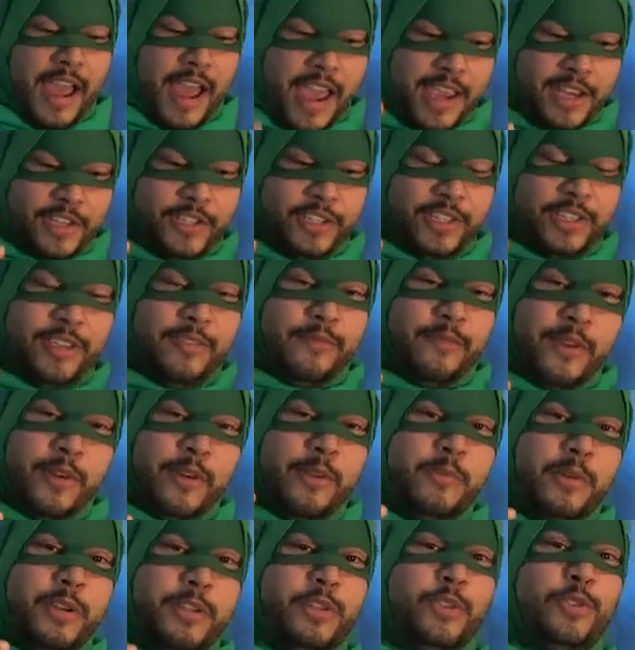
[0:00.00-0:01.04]
I actually very
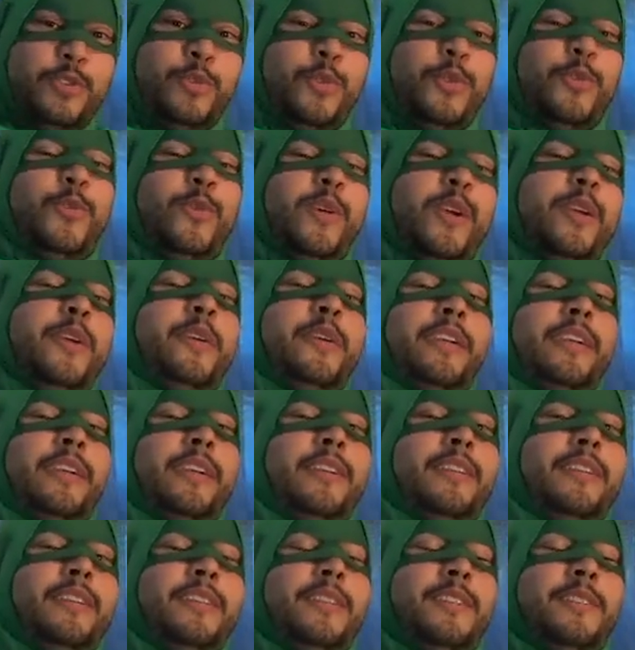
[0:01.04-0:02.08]
much enjoy wearing,
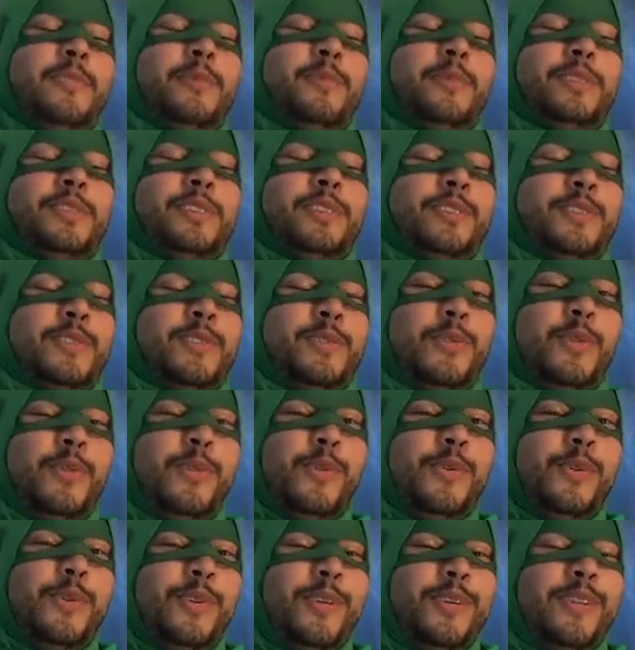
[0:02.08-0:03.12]
which is
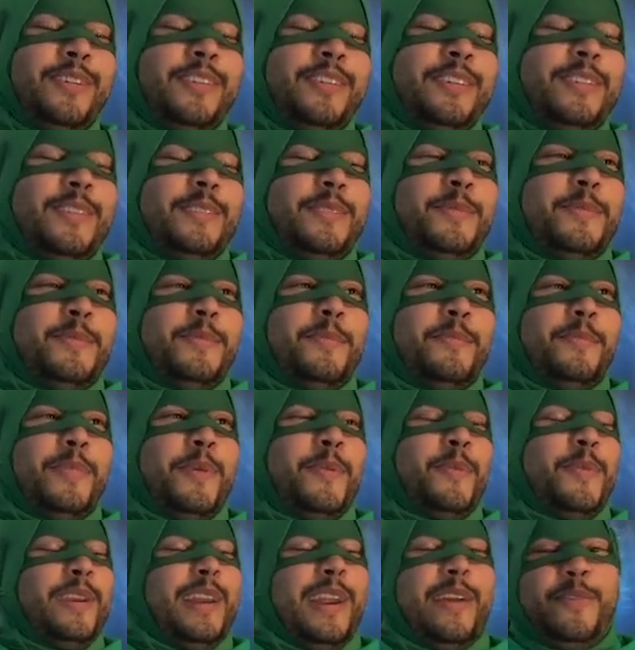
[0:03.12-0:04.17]
cool, but
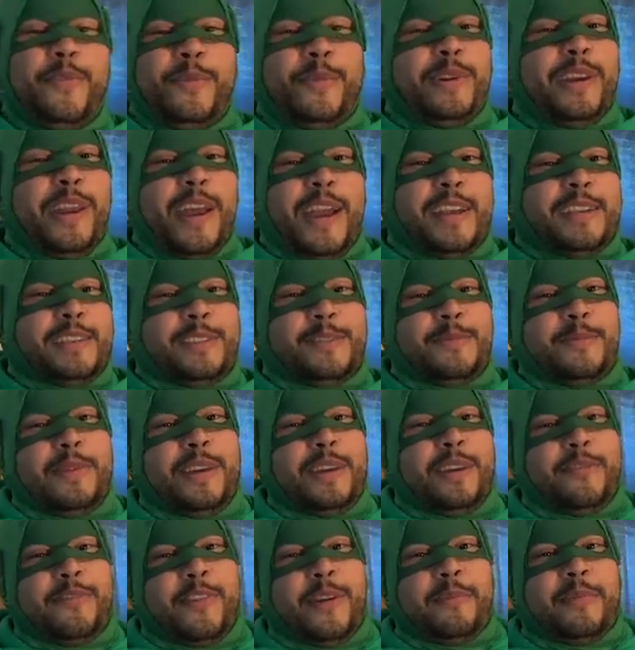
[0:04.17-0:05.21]
when everyone asks me
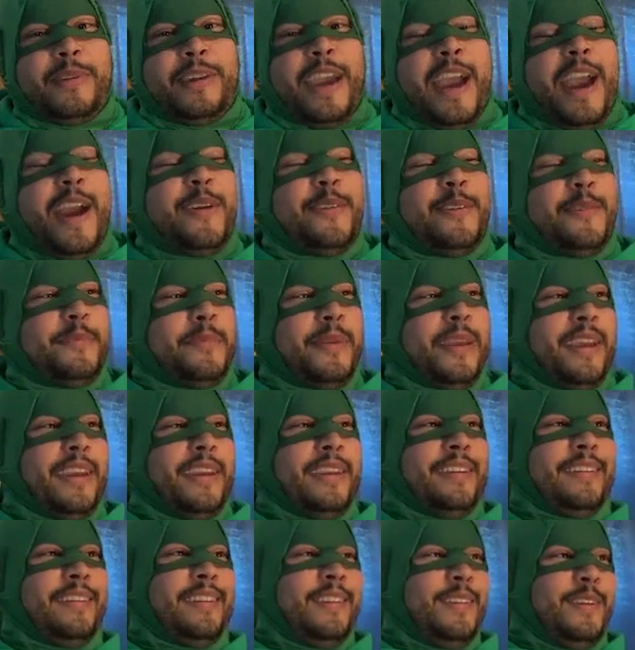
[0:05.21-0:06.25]
if I'm Carrot
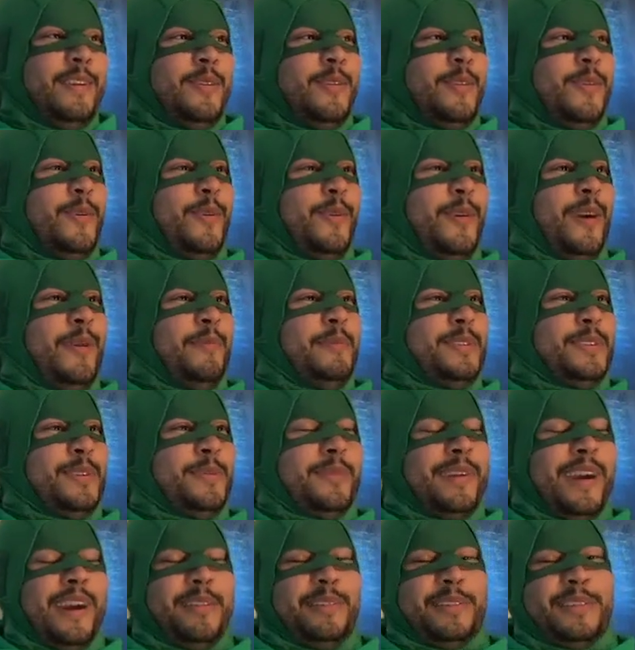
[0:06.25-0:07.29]
Man or I'm some
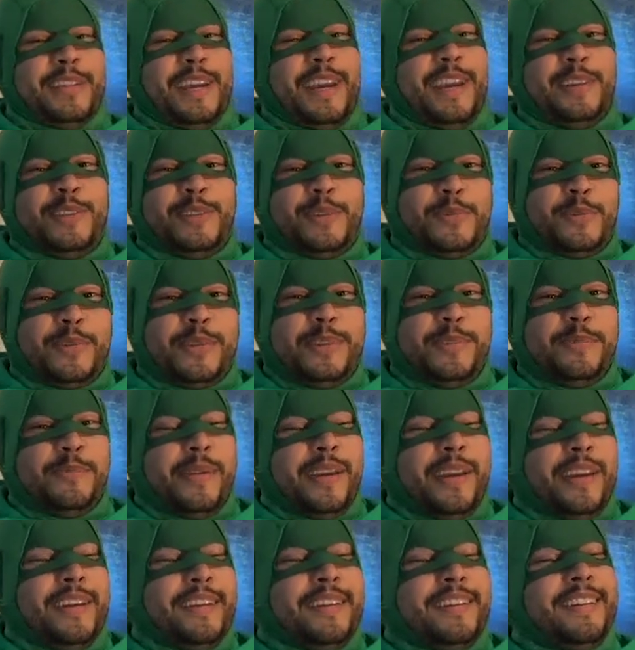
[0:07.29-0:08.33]
kind of Tangerine
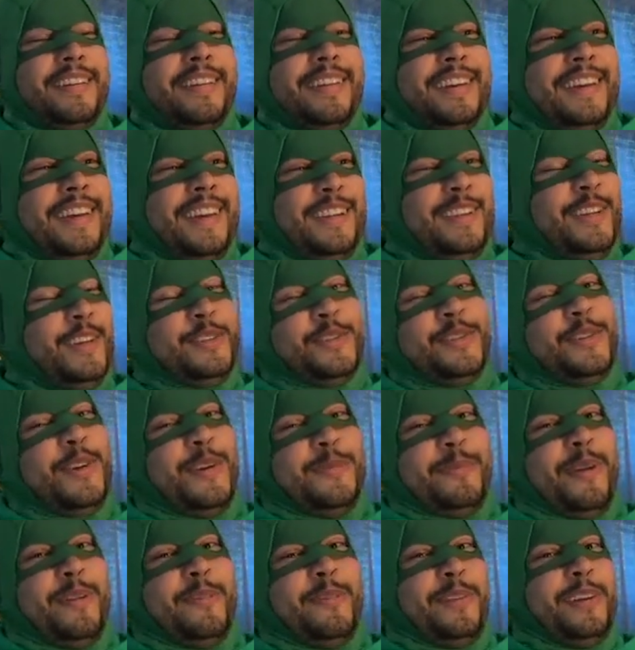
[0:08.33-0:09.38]
Man, it doesn't hurt
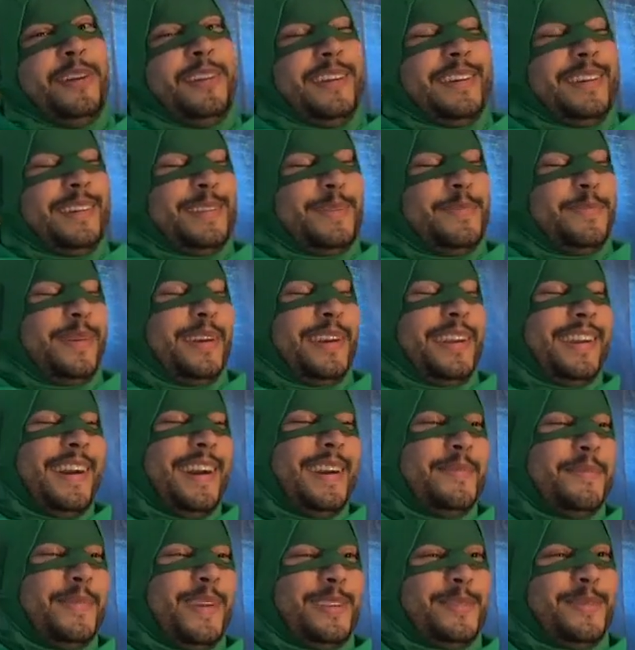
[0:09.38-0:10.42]
my feelings, but it kind
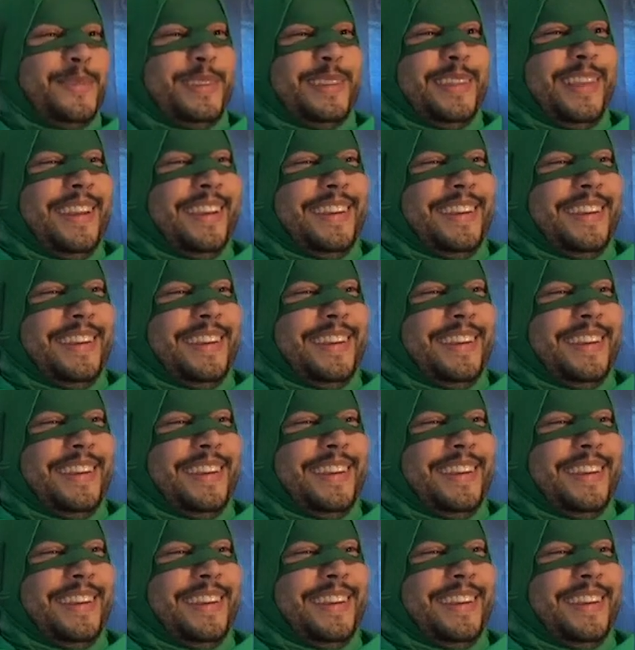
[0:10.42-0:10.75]
of makes me